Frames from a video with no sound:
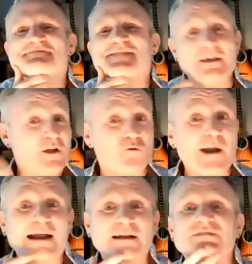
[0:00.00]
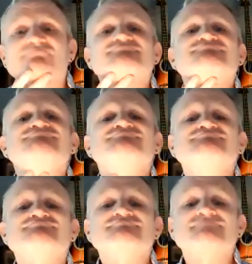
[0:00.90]
And they're wrecked,
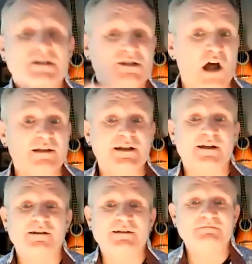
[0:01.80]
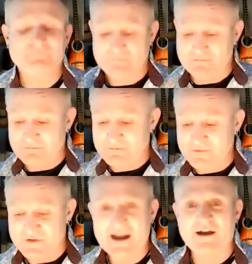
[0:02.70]
solitary,
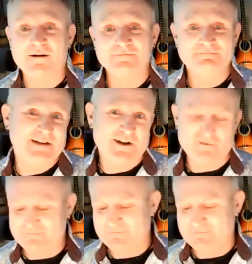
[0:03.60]
there, here.